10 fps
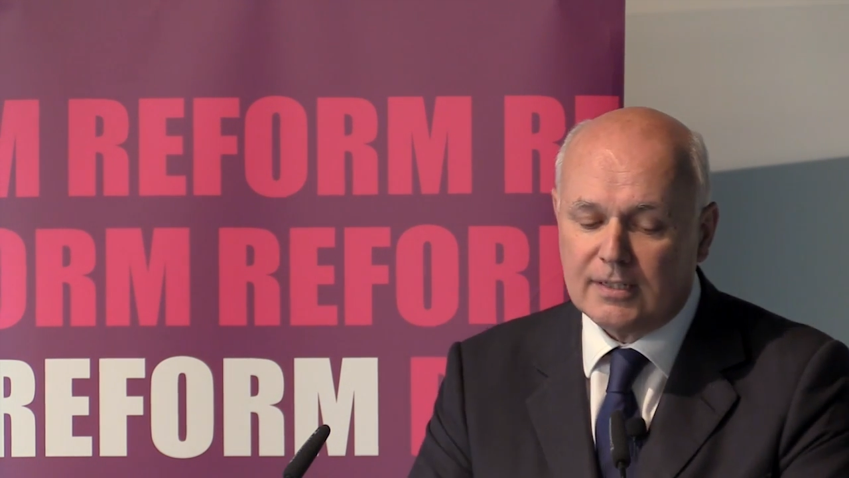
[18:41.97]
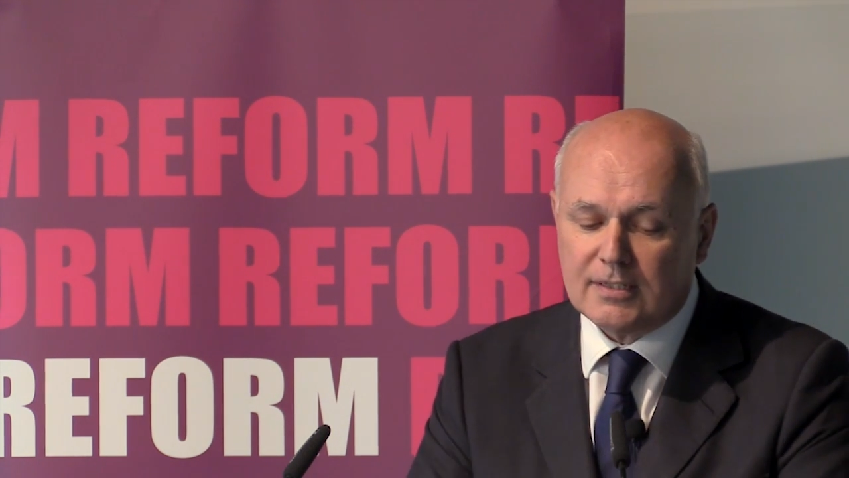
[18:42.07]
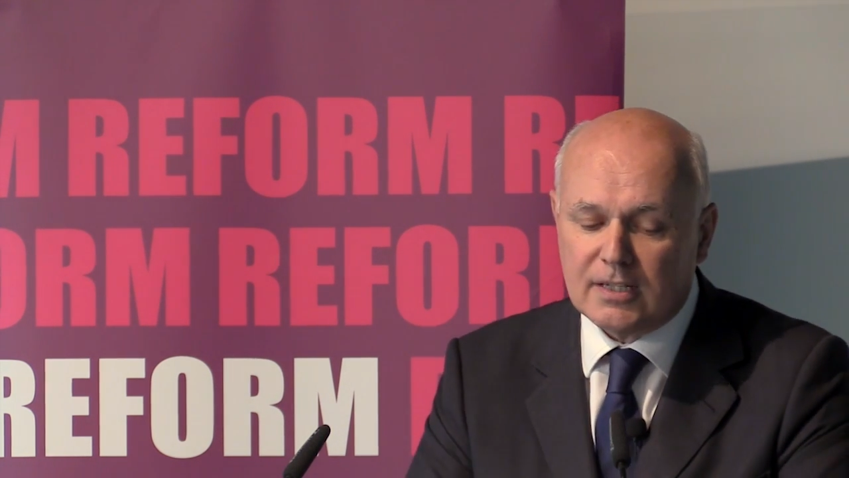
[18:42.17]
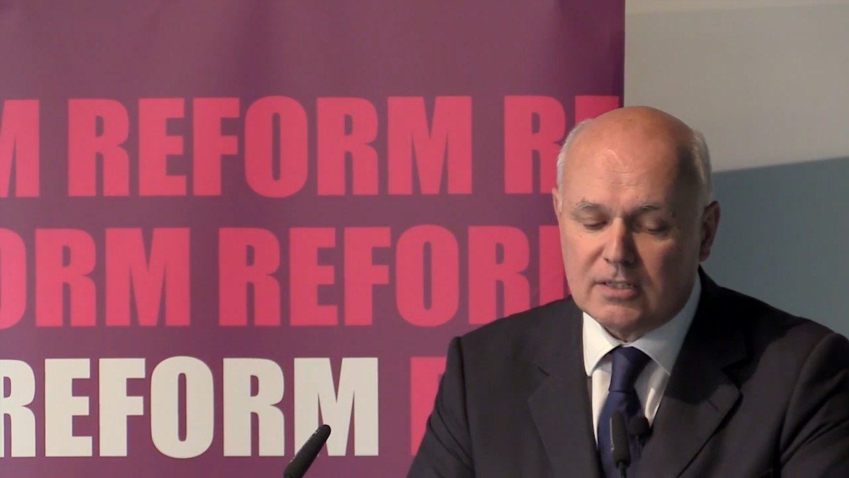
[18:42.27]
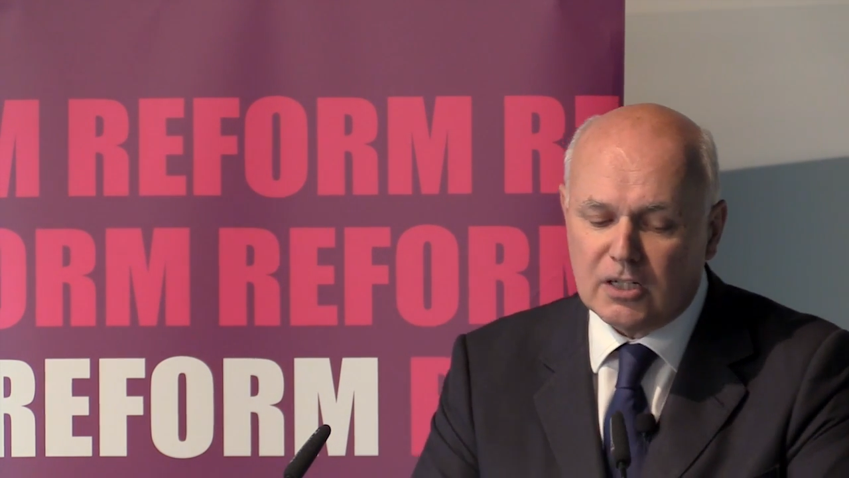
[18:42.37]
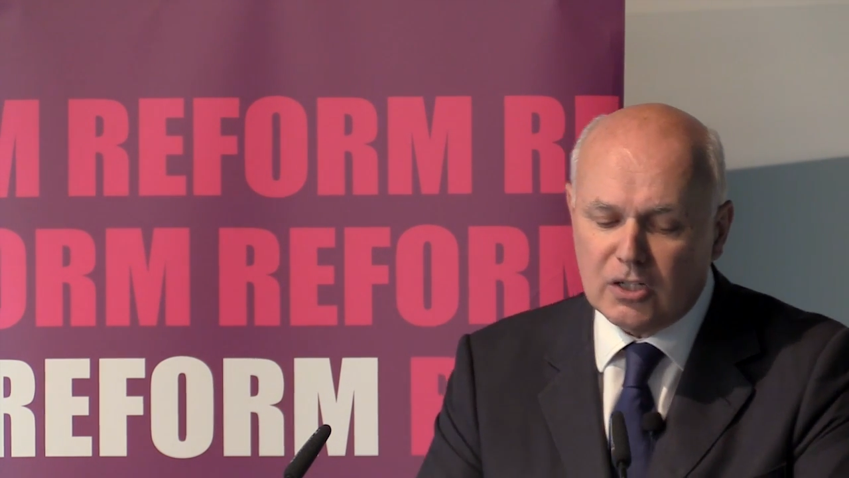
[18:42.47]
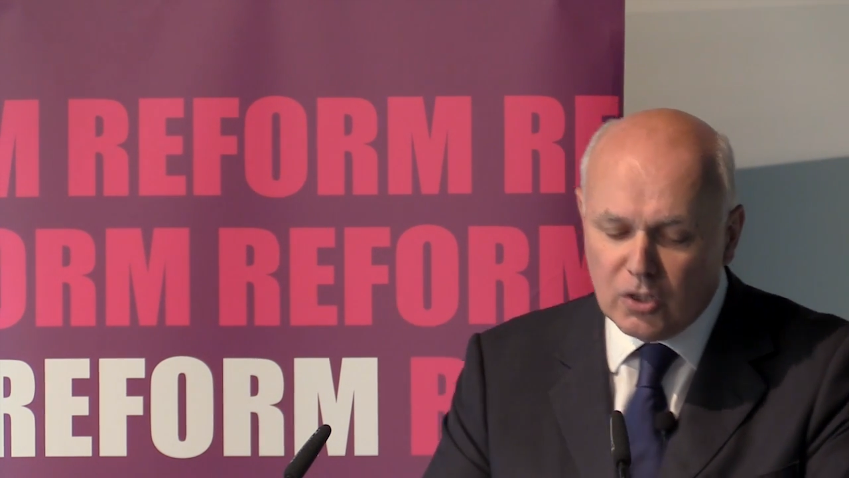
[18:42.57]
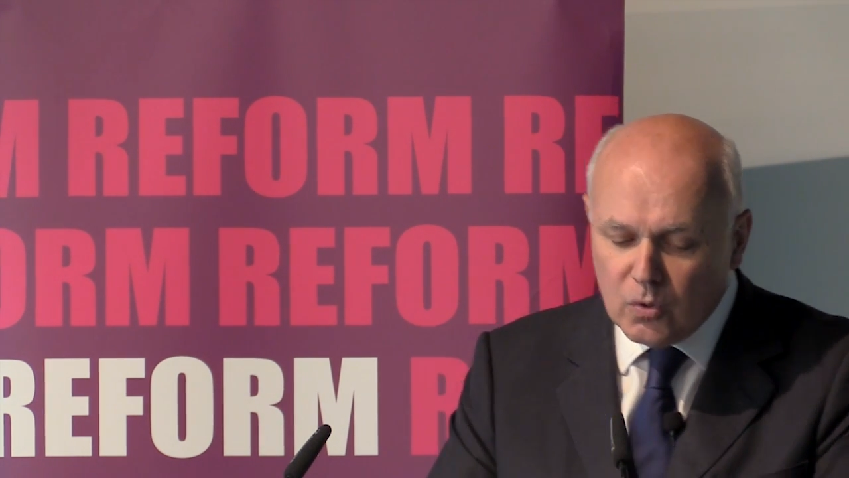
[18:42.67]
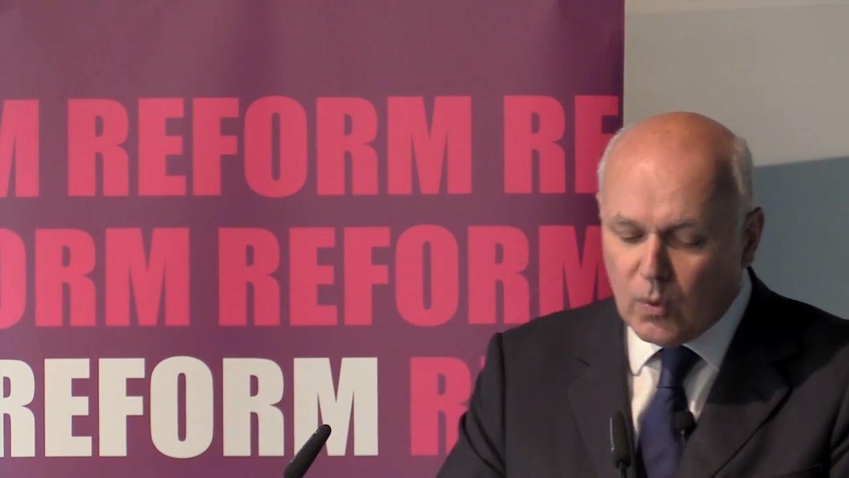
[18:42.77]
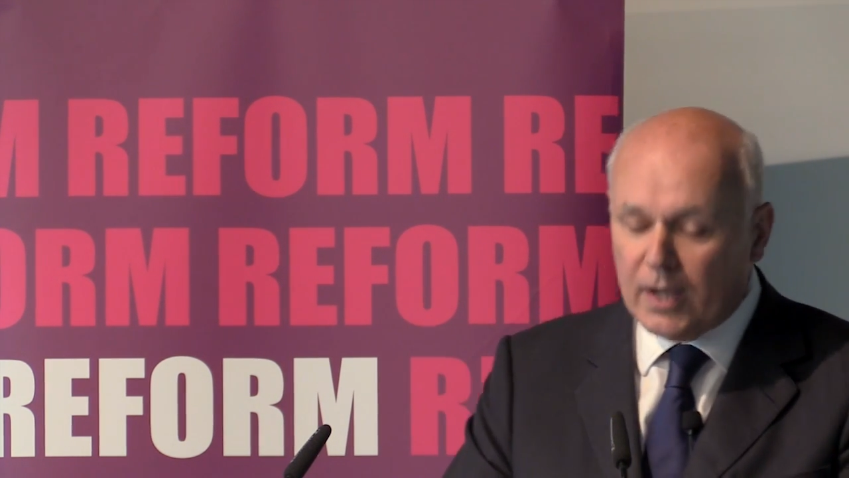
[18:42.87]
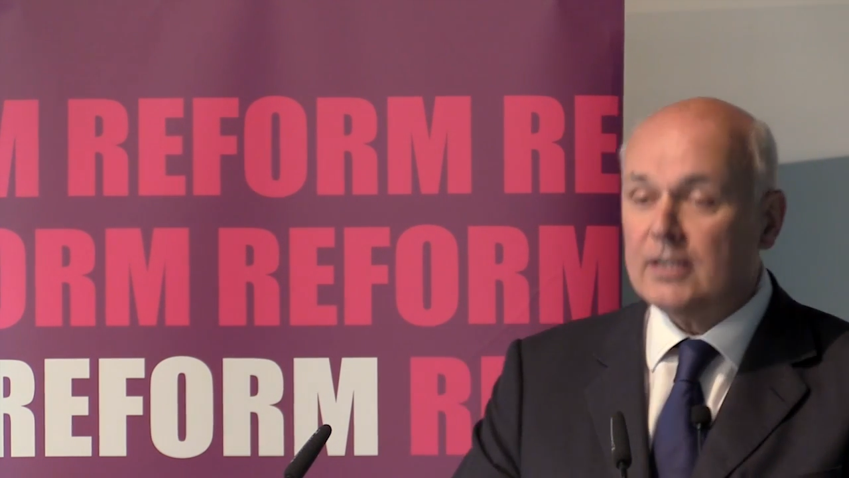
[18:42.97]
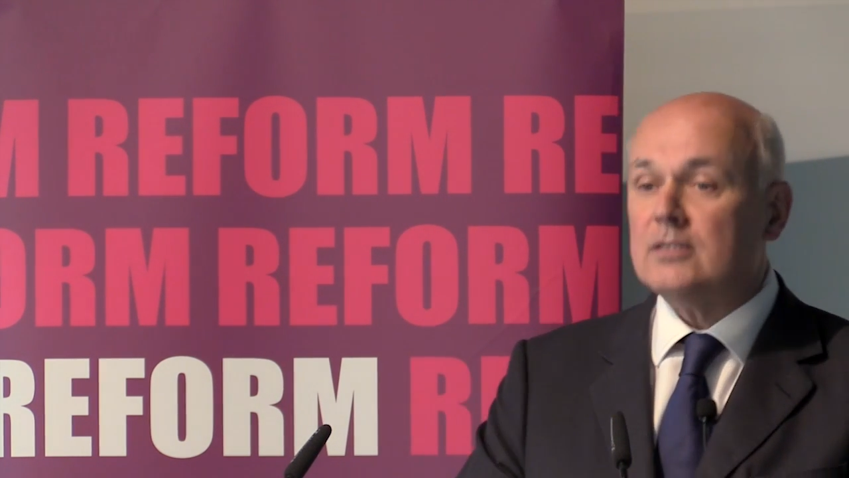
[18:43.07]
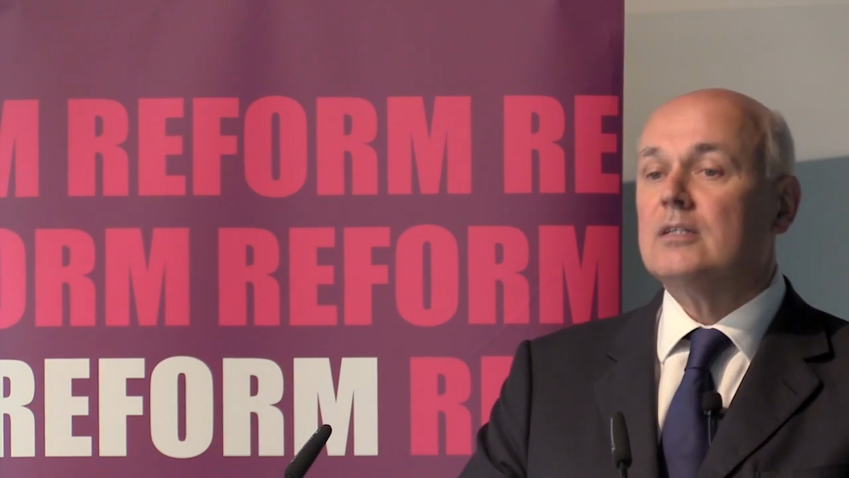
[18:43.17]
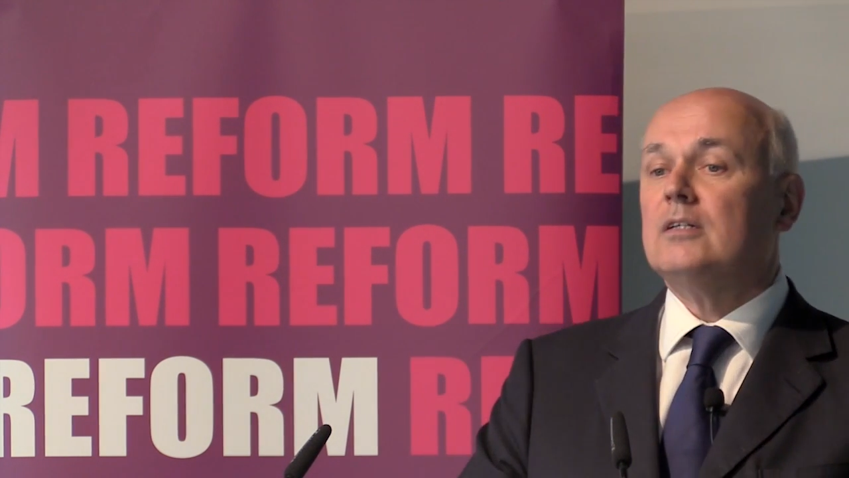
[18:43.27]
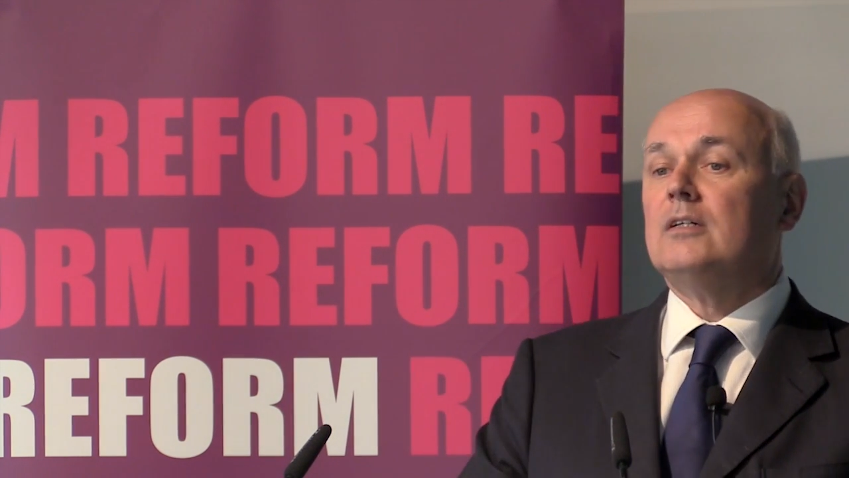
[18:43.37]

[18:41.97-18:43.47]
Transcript: and testing new ways